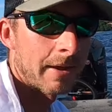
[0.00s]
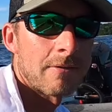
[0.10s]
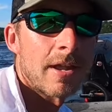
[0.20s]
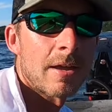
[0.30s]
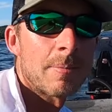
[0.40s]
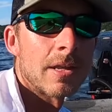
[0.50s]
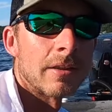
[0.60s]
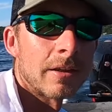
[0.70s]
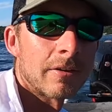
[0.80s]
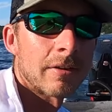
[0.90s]
Every day be a
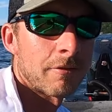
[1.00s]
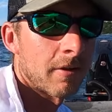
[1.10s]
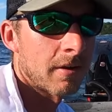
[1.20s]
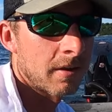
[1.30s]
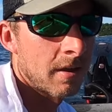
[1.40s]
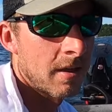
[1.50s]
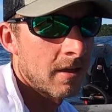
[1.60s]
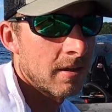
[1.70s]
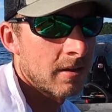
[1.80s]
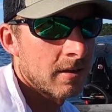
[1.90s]
little different.
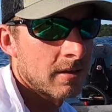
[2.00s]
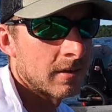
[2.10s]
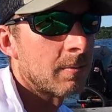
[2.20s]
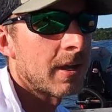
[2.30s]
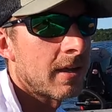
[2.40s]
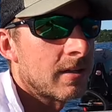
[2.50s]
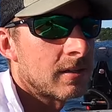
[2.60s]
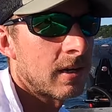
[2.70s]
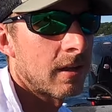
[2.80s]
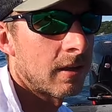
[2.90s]
Some
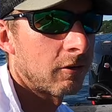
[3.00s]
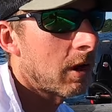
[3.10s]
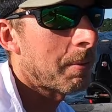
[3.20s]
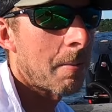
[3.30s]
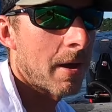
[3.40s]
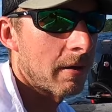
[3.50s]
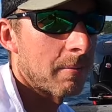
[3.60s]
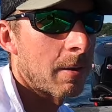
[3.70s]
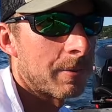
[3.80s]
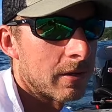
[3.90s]
days crankbait bite
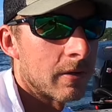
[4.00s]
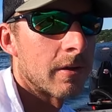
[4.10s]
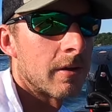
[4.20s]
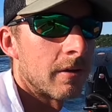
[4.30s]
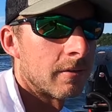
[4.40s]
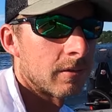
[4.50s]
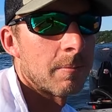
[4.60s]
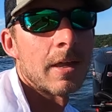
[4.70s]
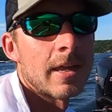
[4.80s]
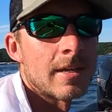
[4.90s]
might be good.
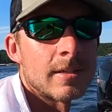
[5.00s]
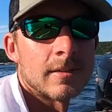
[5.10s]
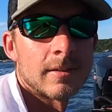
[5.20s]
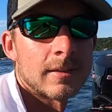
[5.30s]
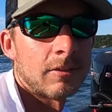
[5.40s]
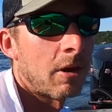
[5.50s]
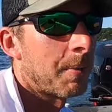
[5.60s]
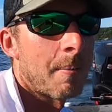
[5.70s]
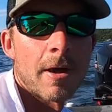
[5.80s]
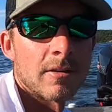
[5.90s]
Some days
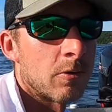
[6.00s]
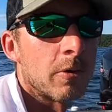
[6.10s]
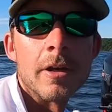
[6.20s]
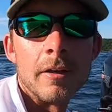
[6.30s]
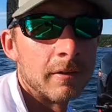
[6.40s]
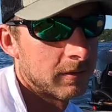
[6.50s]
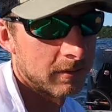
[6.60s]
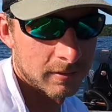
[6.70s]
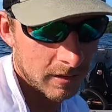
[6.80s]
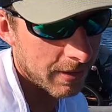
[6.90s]
crankbait bite's no good.
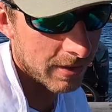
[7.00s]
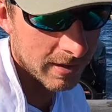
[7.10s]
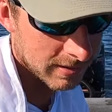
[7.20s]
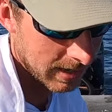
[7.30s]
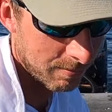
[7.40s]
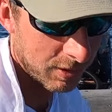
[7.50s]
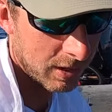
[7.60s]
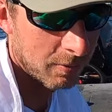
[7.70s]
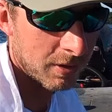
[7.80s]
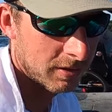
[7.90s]
And then same
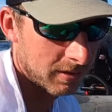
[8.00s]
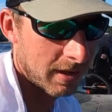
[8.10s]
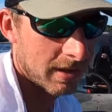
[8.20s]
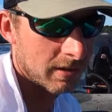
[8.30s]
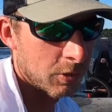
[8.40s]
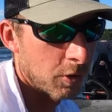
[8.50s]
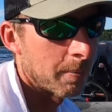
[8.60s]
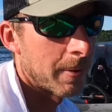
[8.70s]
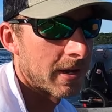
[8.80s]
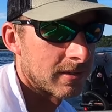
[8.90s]
thing with like your
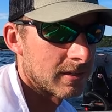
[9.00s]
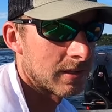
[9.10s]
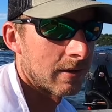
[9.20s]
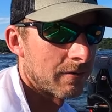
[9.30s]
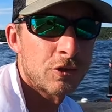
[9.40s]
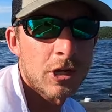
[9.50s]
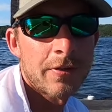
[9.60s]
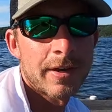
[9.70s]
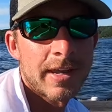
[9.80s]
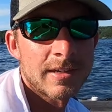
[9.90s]
worm bites and stuff. Usually on
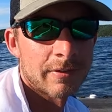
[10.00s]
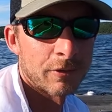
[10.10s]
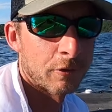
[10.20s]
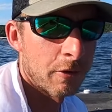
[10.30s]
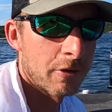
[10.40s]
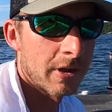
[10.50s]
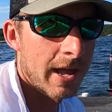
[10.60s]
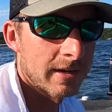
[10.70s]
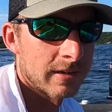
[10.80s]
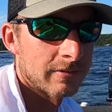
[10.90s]
the days if they're real
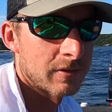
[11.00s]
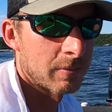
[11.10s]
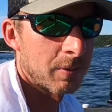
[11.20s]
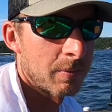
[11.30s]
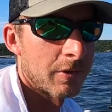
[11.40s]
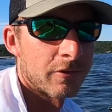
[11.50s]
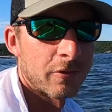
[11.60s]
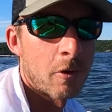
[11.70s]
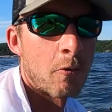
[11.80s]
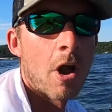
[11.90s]
active, you can pretty much
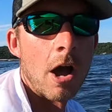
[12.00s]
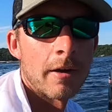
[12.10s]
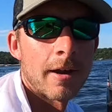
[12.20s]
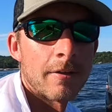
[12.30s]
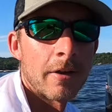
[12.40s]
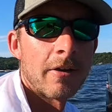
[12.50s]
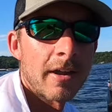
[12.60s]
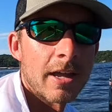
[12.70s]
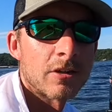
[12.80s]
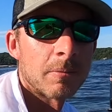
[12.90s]
throw a rock down there and
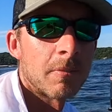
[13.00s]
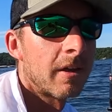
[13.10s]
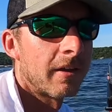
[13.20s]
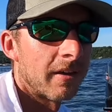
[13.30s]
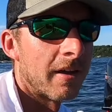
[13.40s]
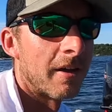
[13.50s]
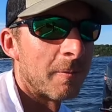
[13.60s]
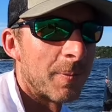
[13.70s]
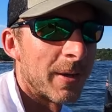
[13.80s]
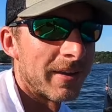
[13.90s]
catch them. Uh,
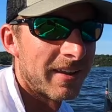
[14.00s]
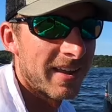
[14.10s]
but